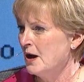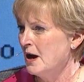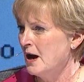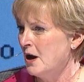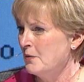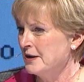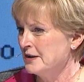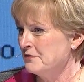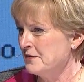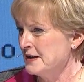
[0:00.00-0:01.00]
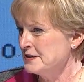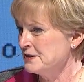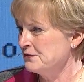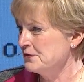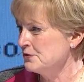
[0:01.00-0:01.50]
how we can face
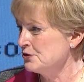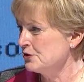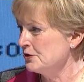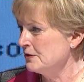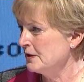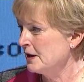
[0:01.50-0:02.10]
the future,